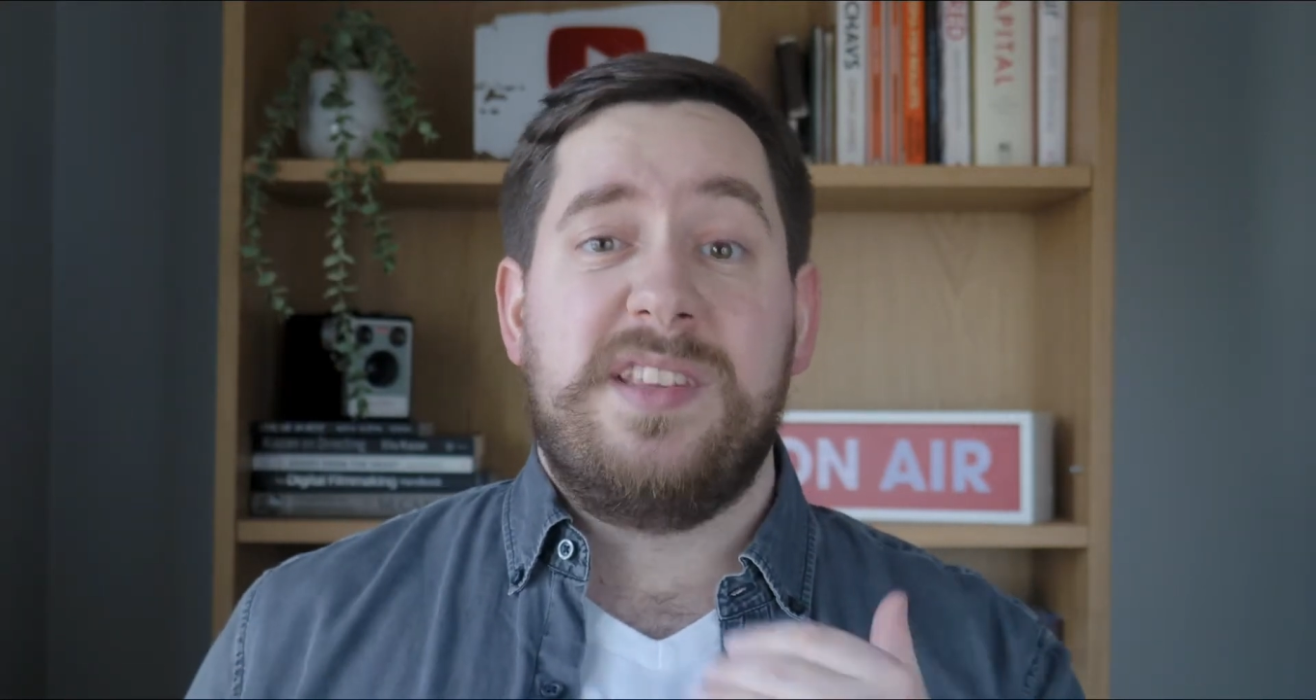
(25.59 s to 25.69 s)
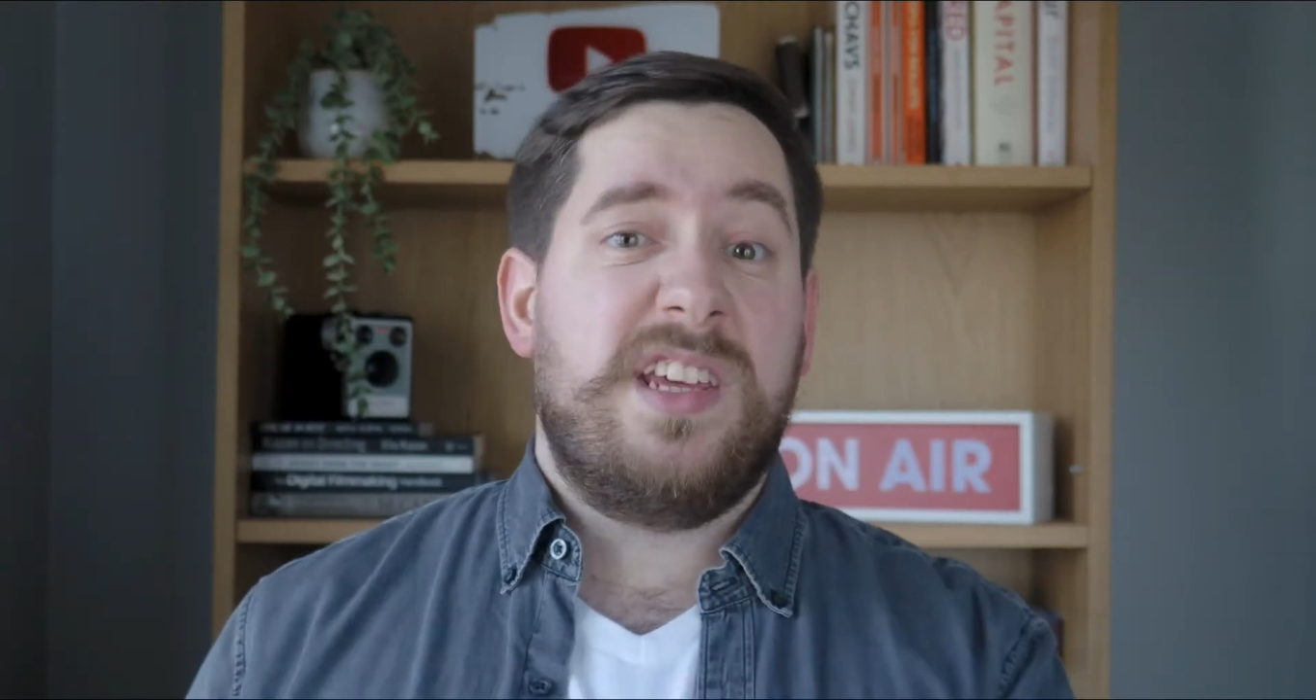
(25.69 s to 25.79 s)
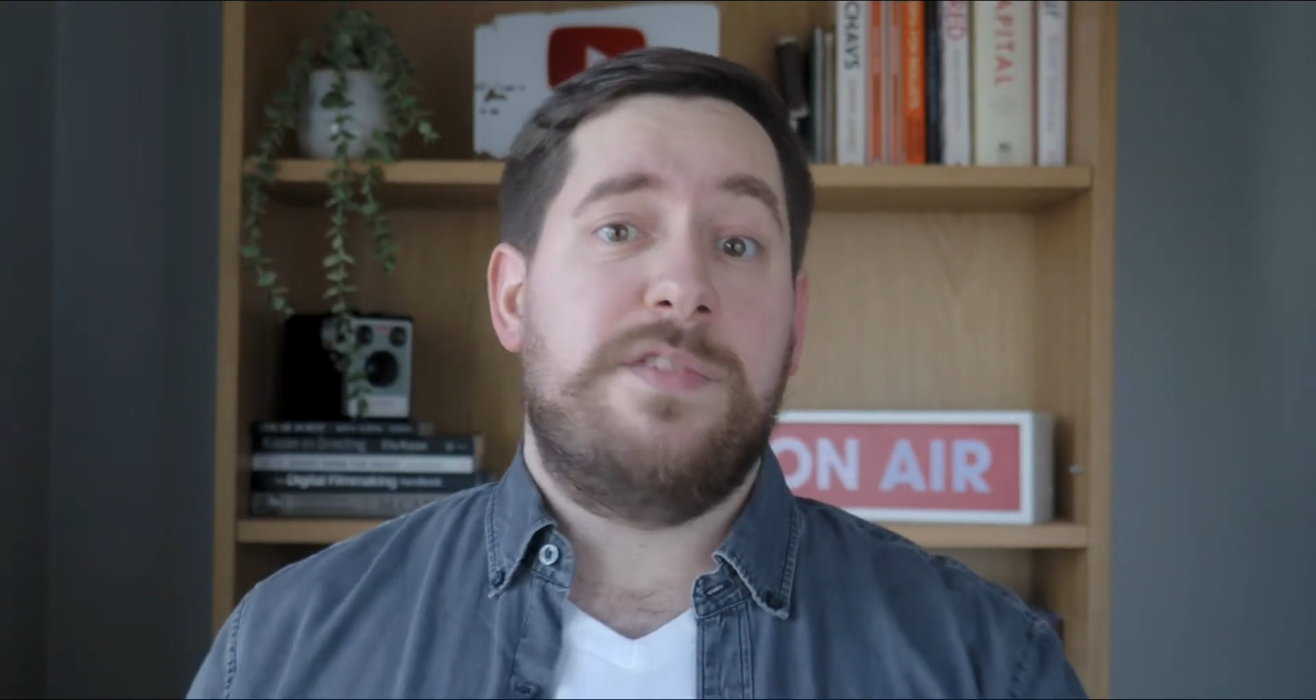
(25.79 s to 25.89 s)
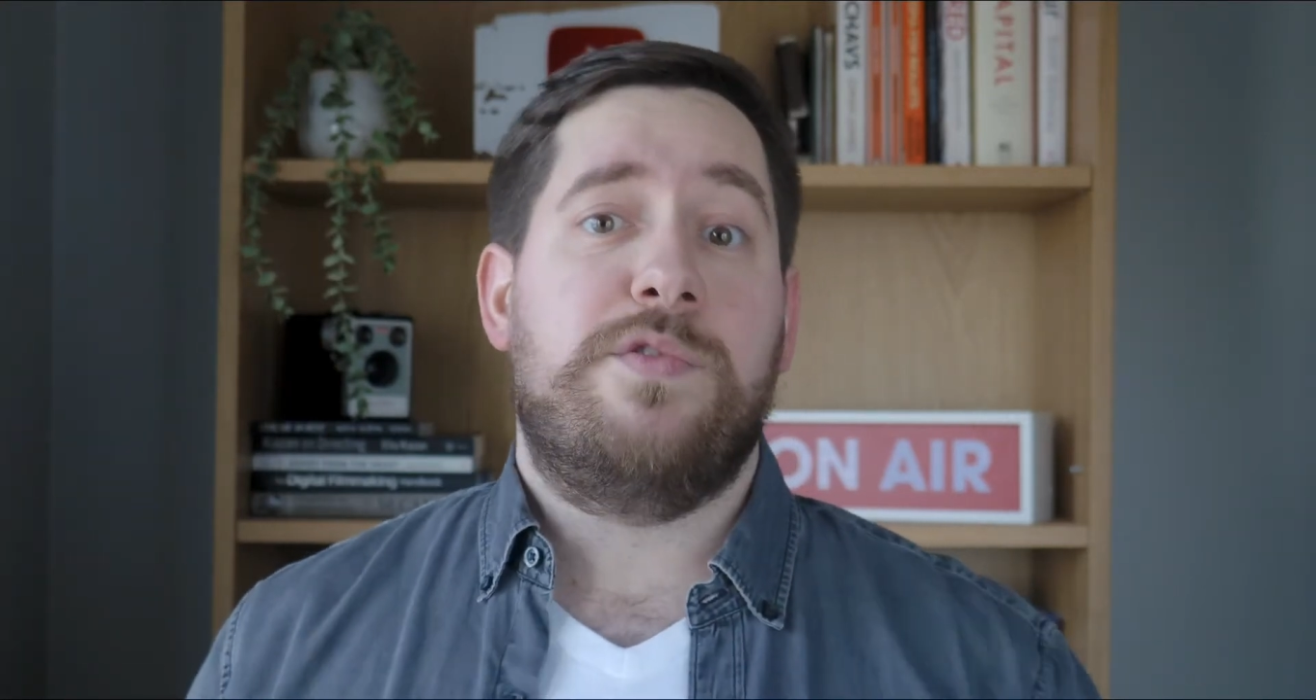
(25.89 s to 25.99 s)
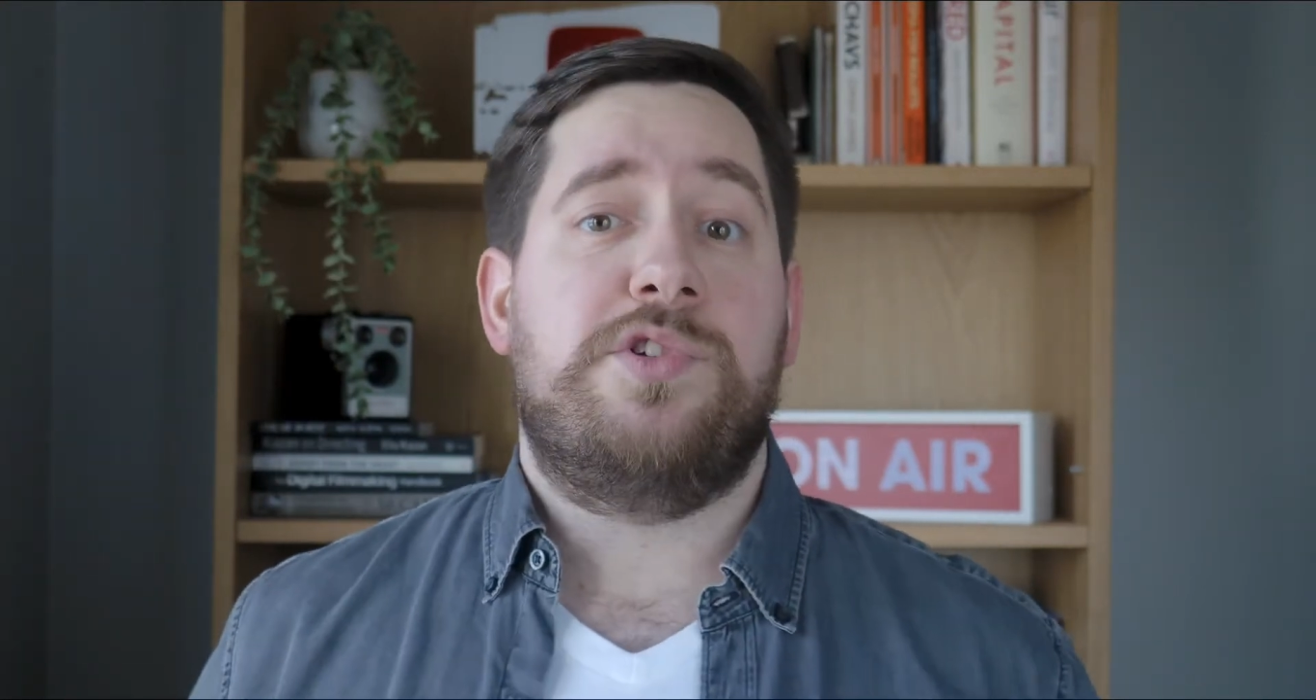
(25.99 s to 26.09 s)
the
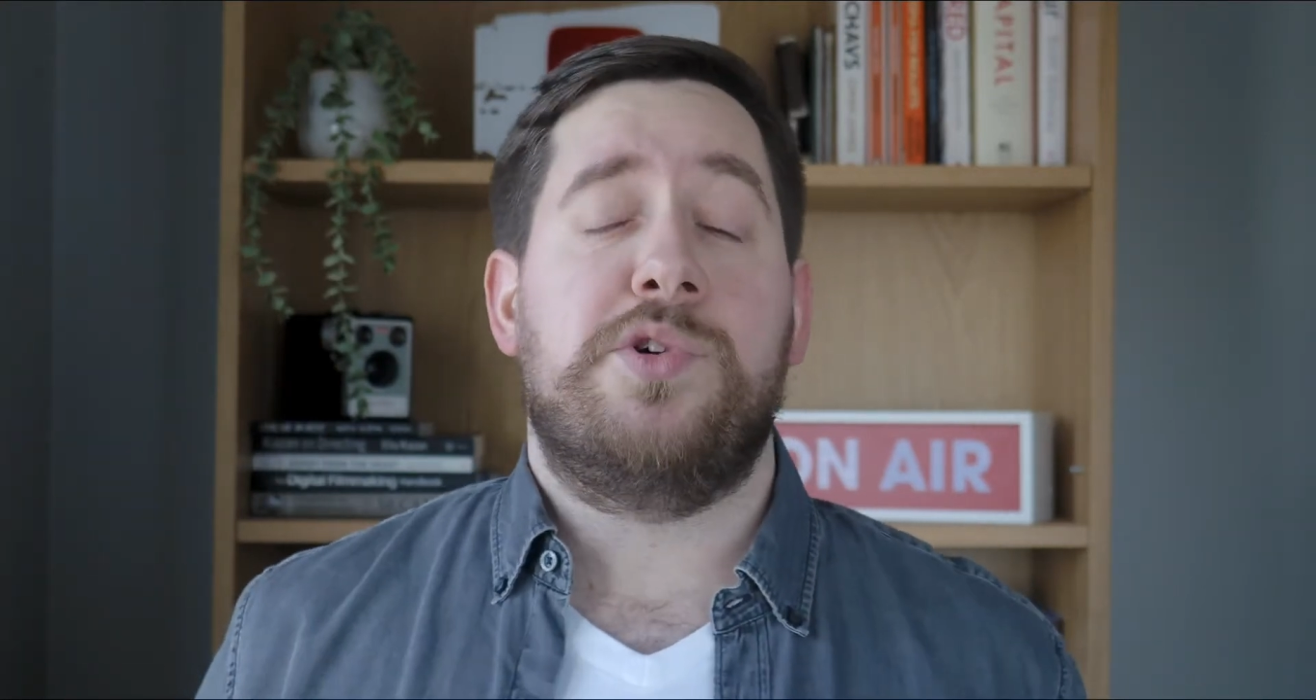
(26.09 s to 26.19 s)
default